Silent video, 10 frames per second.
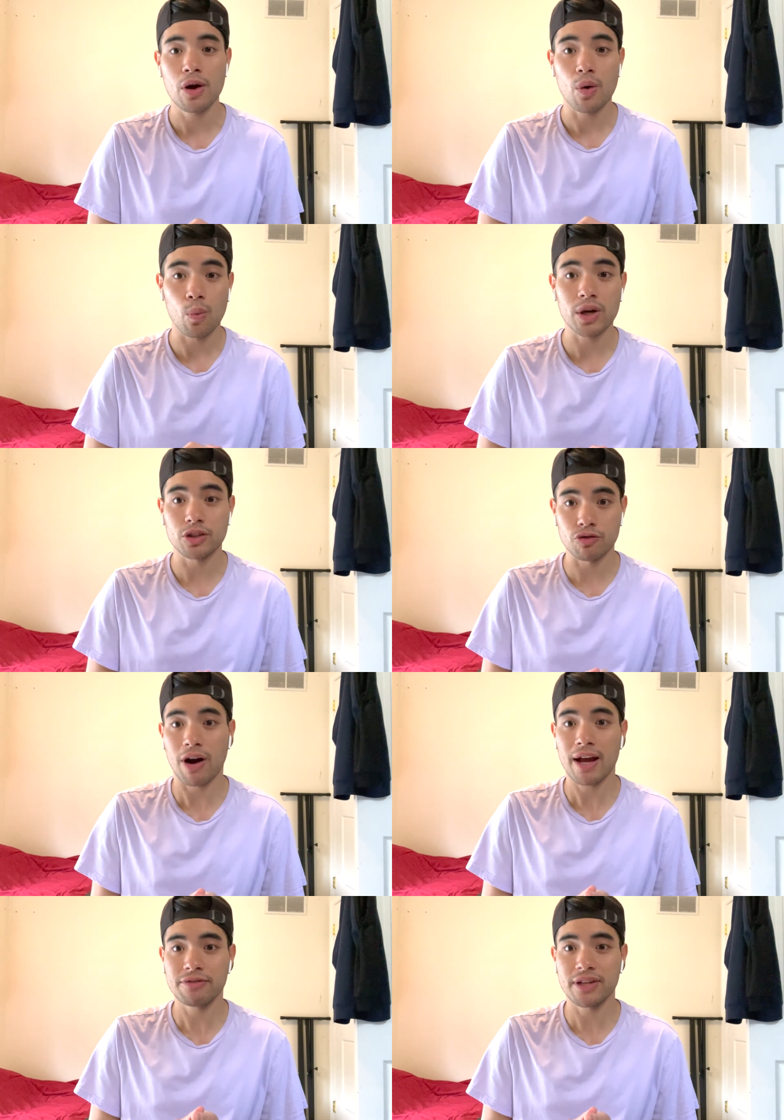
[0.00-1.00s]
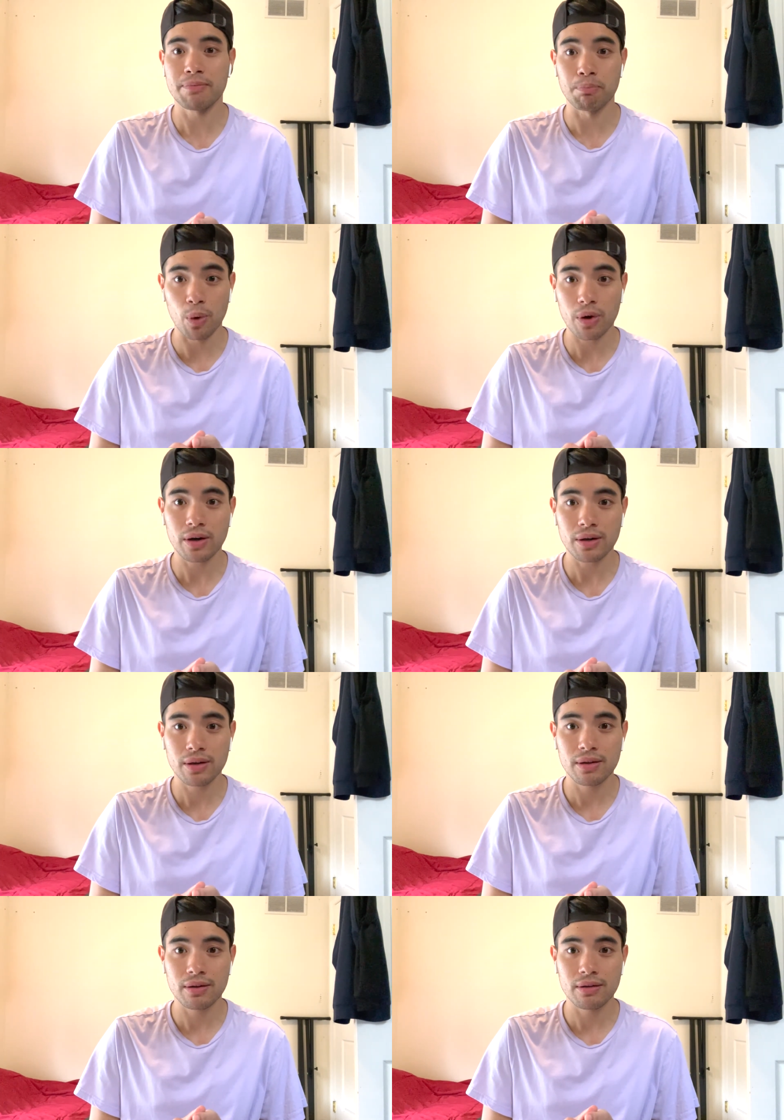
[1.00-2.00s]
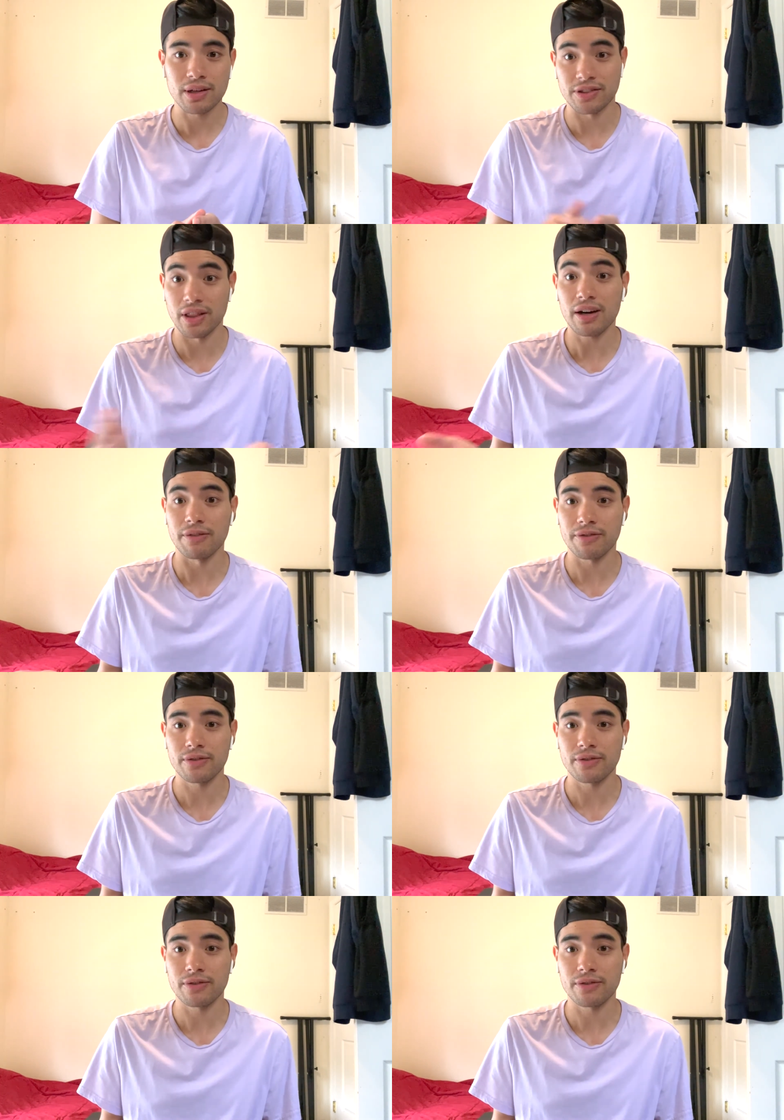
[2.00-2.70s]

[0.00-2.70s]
what drives him more is love.